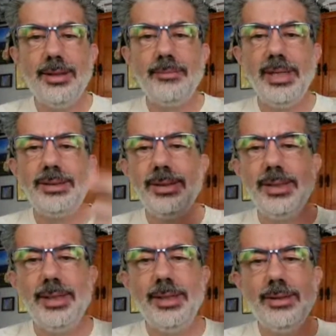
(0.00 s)
Mike
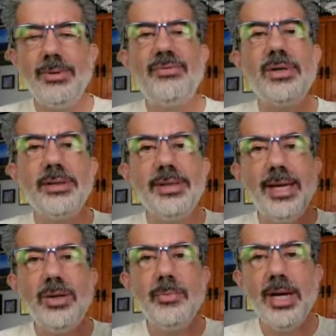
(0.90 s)
sent a referral.
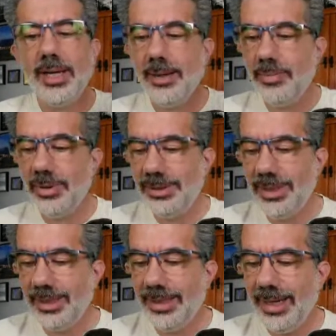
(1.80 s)
Thank you, Mike. I
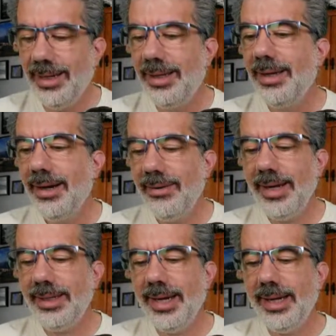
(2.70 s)
appreciate that. All
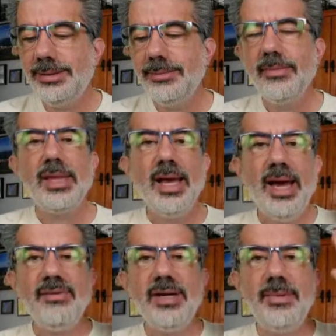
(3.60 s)
right, guys.
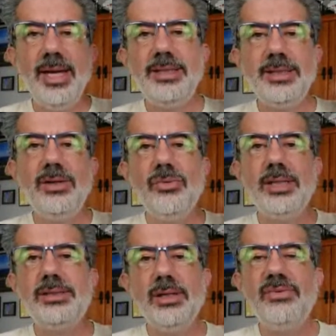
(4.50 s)
Have an amazing
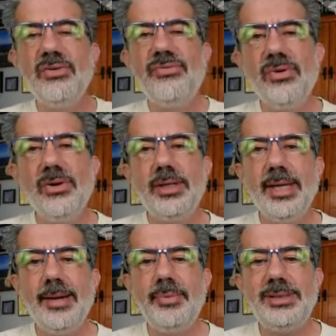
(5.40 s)
rest of your 4th.
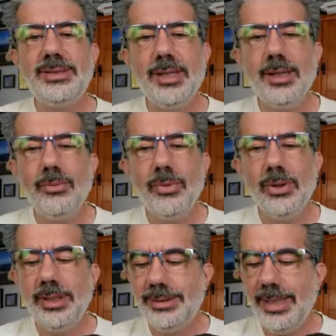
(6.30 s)
Happy Star
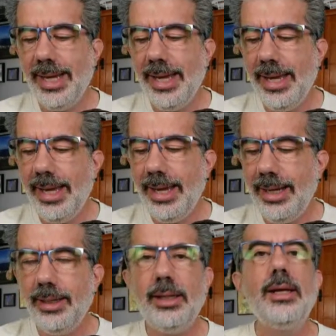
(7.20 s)
Wars
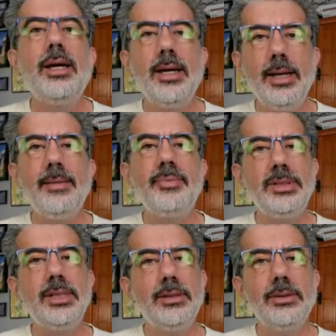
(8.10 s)
Day and happy
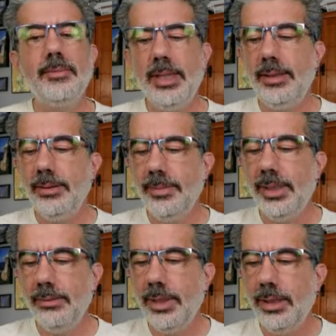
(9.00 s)
Cinco de Mayo
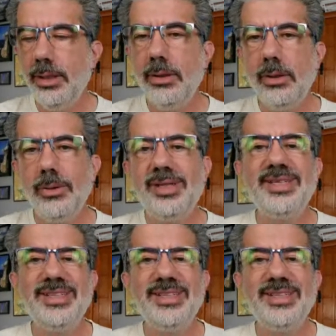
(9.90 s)
tomorrow.